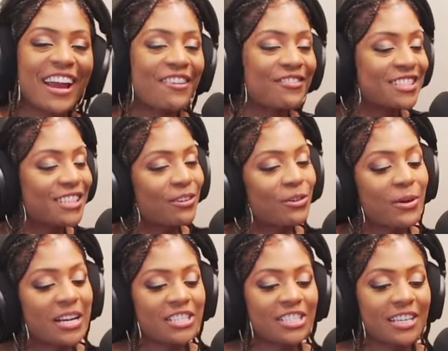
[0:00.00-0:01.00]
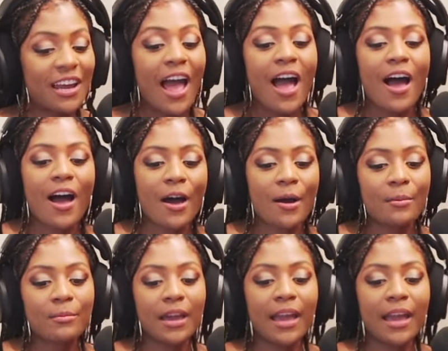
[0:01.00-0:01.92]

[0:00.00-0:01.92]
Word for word: every single question um,